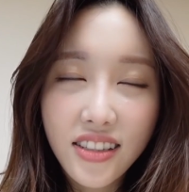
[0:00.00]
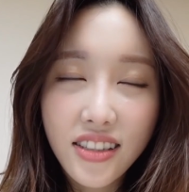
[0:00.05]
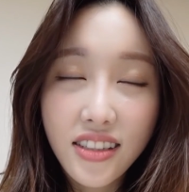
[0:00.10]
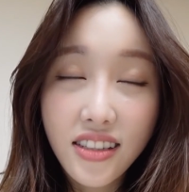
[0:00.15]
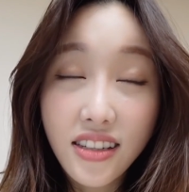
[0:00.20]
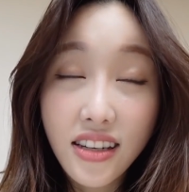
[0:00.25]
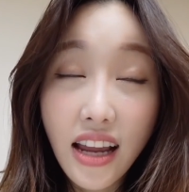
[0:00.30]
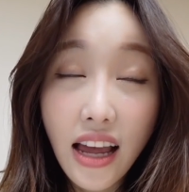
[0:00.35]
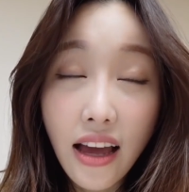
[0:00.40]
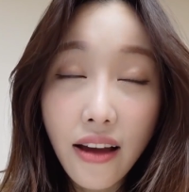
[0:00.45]

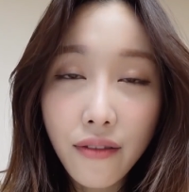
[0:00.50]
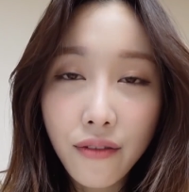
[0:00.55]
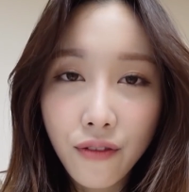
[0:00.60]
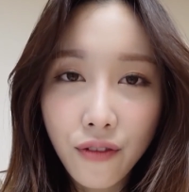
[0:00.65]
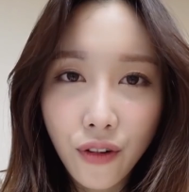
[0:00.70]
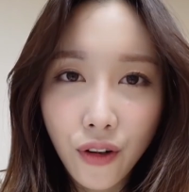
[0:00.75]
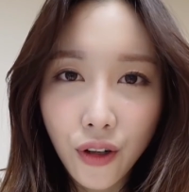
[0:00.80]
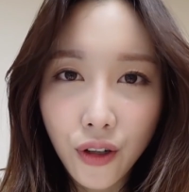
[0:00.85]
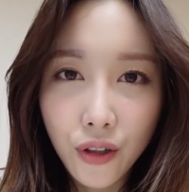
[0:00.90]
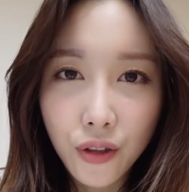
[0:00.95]

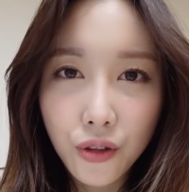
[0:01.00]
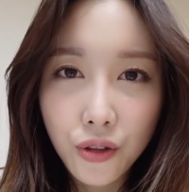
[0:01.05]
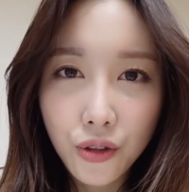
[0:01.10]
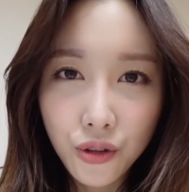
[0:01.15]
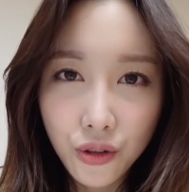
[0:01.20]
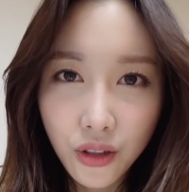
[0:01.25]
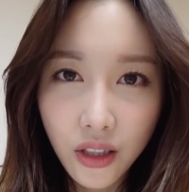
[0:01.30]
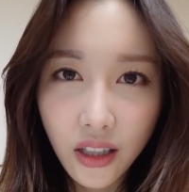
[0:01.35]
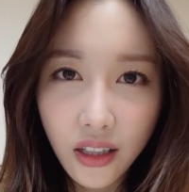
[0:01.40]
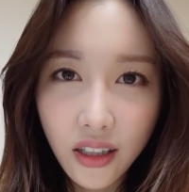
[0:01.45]
never
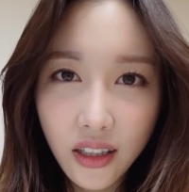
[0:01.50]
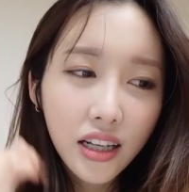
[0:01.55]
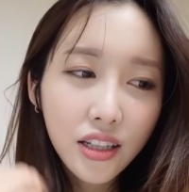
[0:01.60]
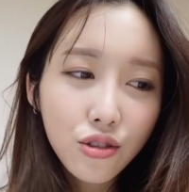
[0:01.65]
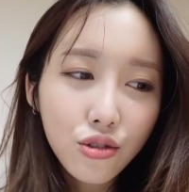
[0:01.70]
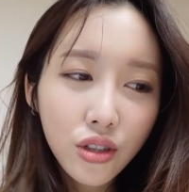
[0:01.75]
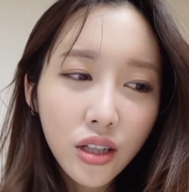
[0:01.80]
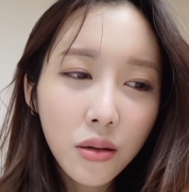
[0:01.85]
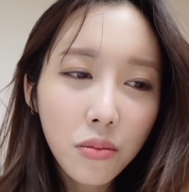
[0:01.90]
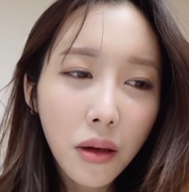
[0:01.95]
drink. I
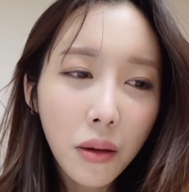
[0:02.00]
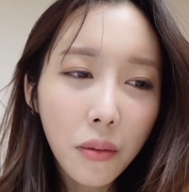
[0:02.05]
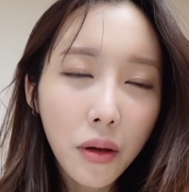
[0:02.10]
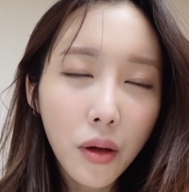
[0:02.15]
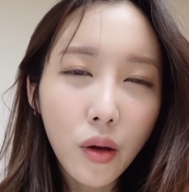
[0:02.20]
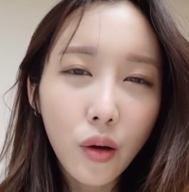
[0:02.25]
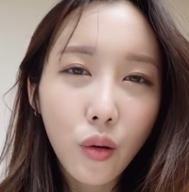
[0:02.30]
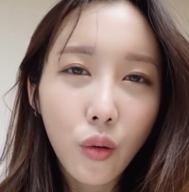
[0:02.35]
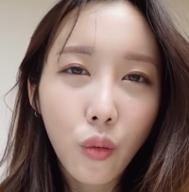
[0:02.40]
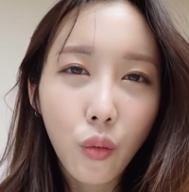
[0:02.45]
drink
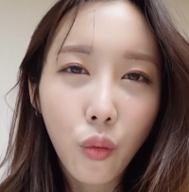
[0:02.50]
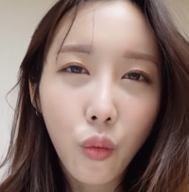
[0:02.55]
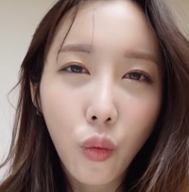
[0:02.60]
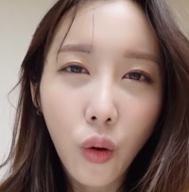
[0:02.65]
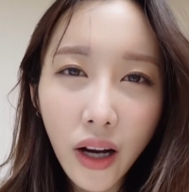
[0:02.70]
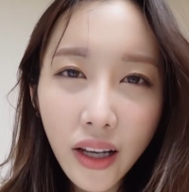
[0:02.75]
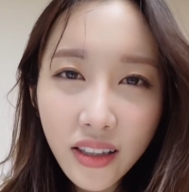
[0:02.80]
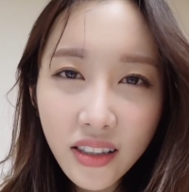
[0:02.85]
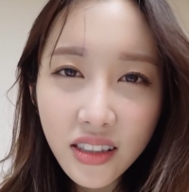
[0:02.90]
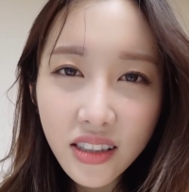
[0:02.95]
maybe
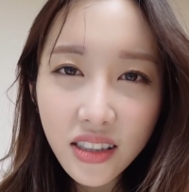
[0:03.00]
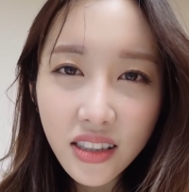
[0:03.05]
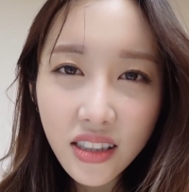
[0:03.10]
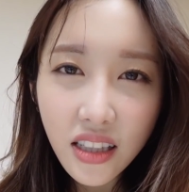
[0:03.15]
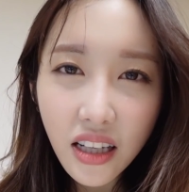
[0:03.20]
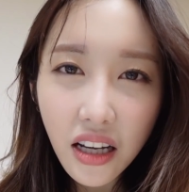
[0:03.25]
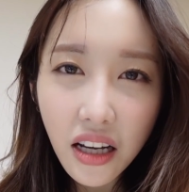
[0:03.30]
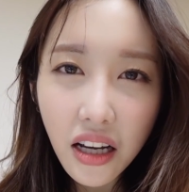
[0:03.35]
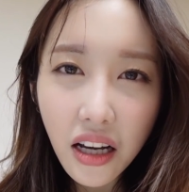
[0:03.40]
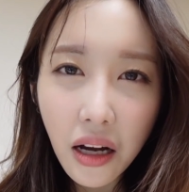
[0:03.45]
once
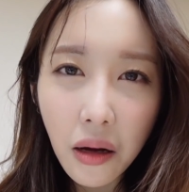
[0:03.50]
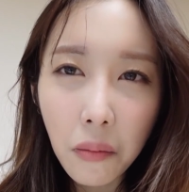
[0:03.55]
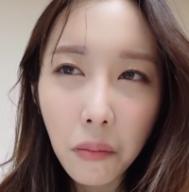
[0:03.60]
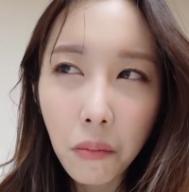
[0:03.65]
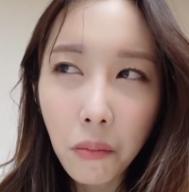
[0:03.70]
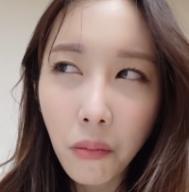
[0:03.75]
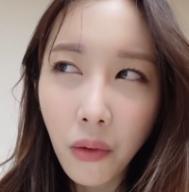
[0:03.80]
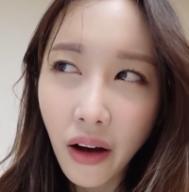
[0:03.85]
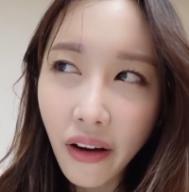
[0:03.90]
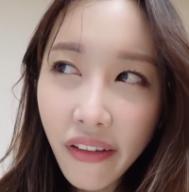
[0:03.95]
a
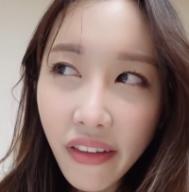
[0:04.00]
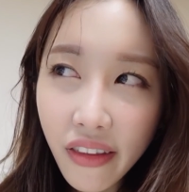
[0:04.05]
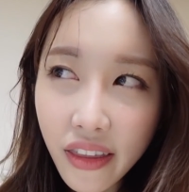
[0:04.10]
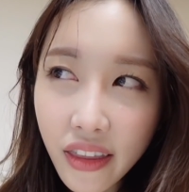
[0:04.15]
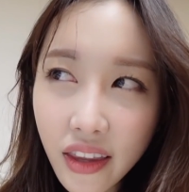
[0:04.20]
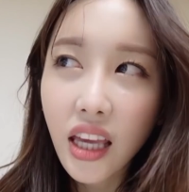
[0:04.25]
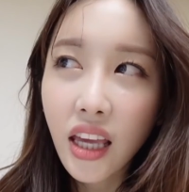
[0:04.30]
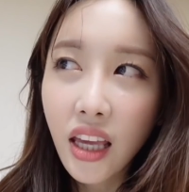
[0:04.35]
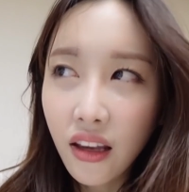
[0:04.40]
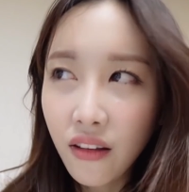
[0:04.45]

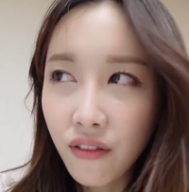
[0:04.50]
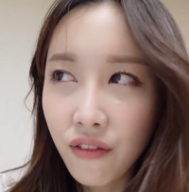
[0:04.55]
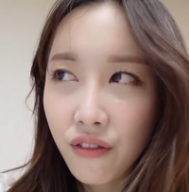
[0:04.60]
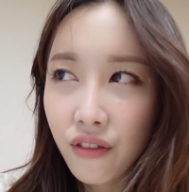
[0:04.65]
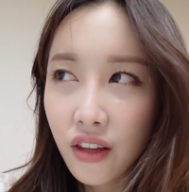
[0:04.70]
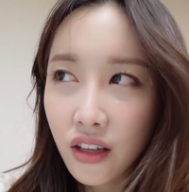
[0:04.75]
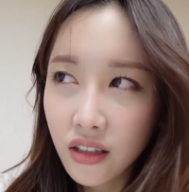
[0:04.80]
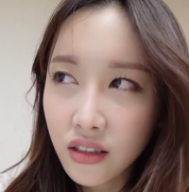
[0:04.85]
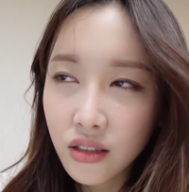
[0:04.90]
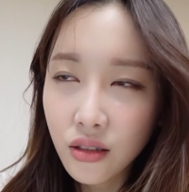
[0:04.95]
month if
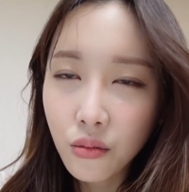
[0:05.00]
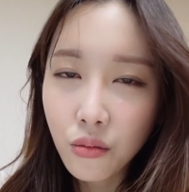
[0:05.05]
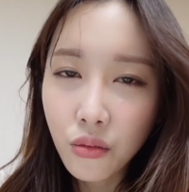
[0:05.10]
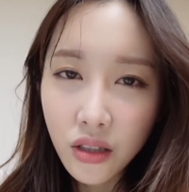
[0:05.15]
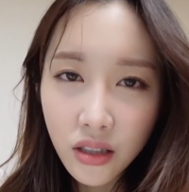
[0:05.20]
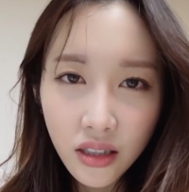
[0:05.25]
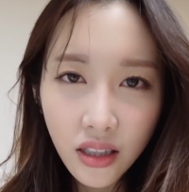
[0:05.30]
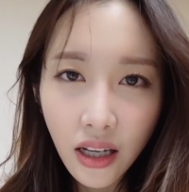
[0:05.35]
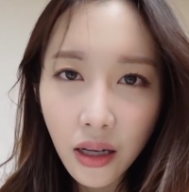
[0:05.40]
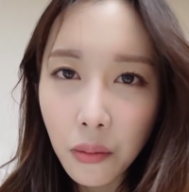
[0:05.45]
there's
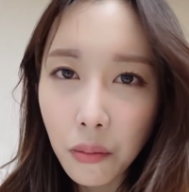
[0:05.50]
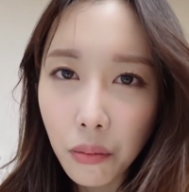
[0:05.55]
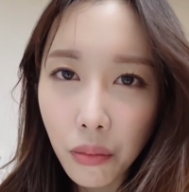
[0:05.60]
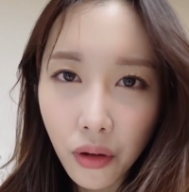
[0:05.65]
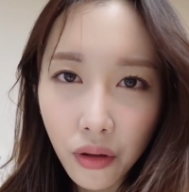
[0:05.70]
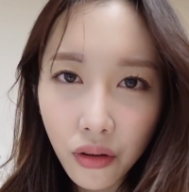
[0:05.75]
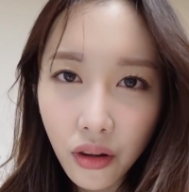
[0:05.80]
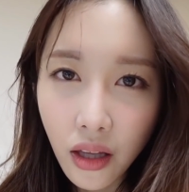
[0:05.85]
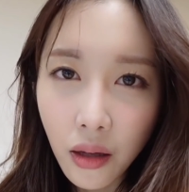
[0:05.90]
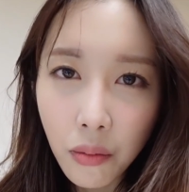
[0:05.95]
someone's like
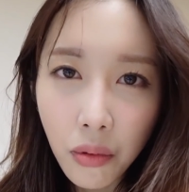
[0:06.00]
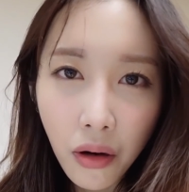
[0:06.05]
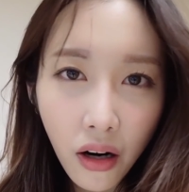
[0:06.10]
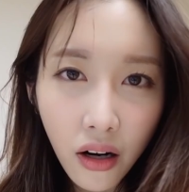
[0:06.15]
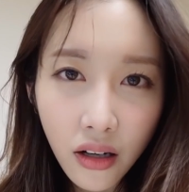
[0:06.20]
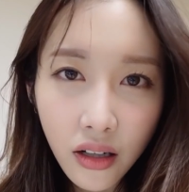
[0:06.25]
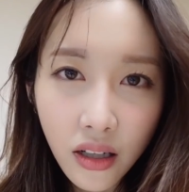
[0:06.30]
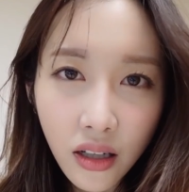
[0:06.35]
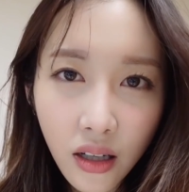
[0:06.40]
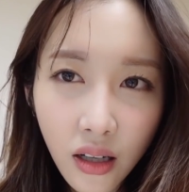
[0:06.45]
birthday
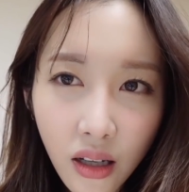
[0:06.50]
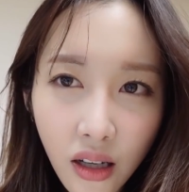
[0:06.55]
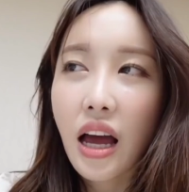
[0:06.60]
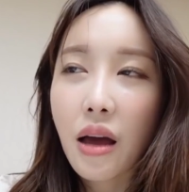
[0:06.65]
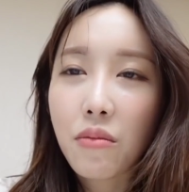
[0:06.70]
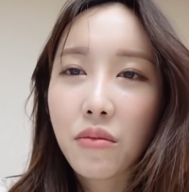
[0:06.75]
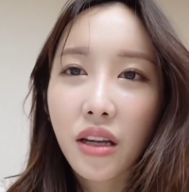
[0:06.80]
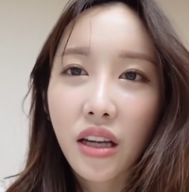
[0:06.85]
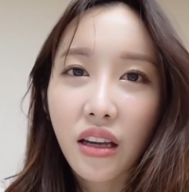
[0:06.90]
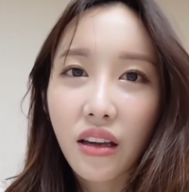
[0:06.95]
party.
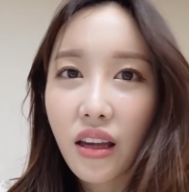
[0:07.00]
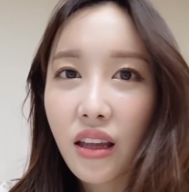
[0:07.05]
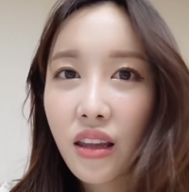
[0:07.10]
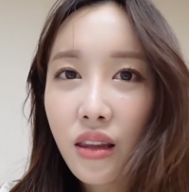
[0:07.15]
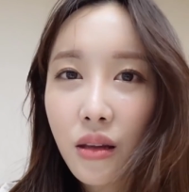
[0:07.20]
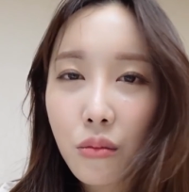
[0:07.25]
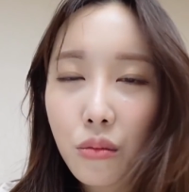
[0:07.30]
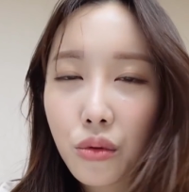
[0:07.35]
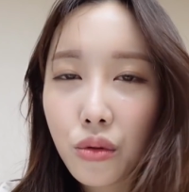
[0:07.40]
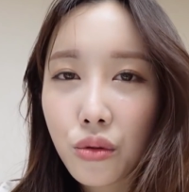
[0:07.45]
I'm like in
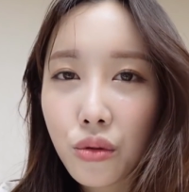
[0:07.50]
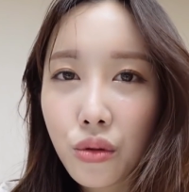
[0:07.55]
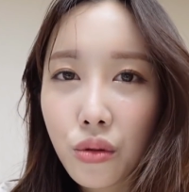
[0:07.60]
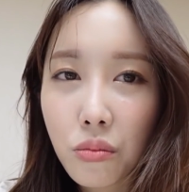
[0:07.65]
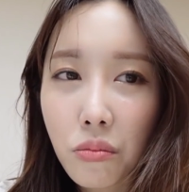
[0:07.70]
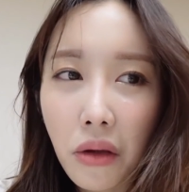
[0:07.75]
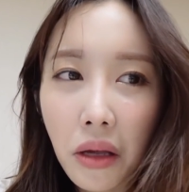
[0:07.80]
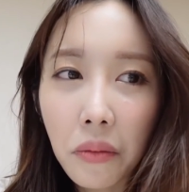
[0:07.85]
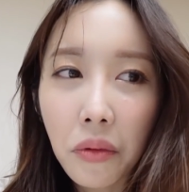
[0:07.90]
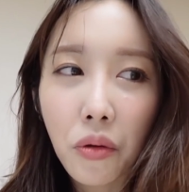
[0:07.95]
the mood,
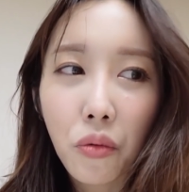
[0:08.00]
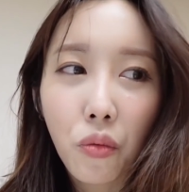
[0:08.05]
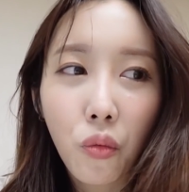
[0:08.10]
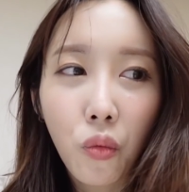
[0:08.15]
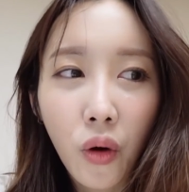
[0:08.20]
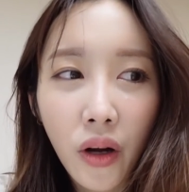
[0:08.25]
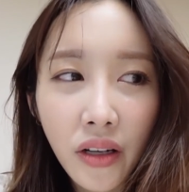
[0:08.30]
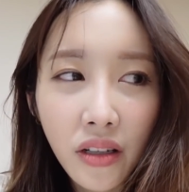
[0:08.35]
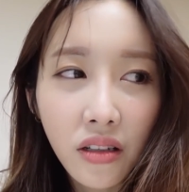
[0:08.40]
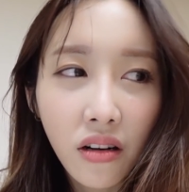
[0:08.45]
maybe
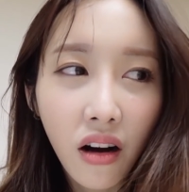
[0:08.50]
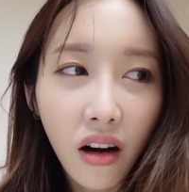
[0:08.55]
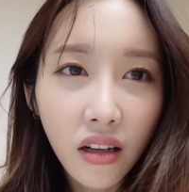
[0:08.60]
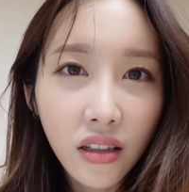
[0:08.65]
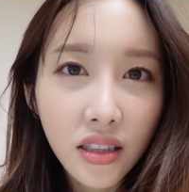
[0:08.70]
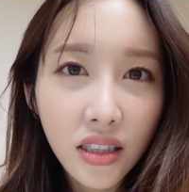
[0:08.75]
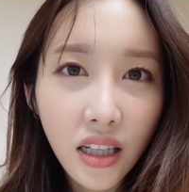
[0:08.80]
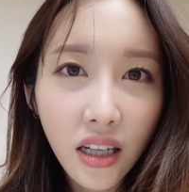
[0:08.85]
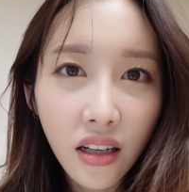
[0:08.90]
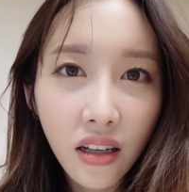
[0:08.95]
one
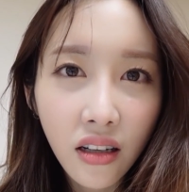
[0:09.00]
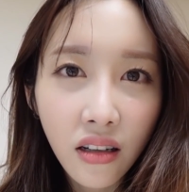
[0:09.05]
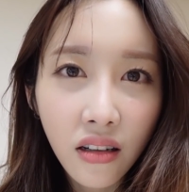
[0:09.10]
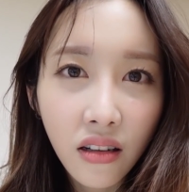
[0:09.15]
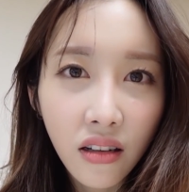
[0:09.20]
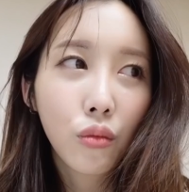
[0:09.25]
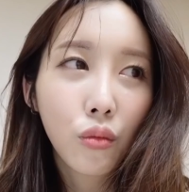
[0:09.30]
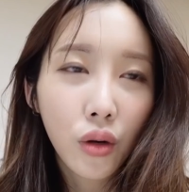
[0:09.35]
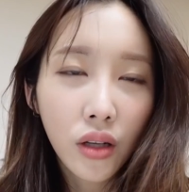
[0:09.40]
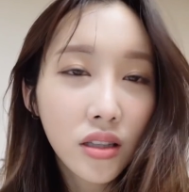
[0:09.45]
cocktail
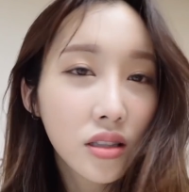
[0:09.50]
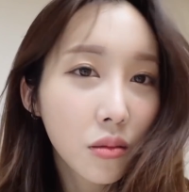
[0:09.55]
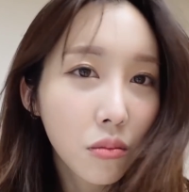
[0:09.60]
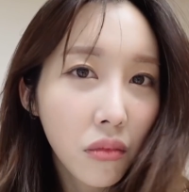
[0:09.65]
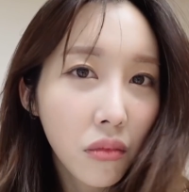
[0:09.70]
once a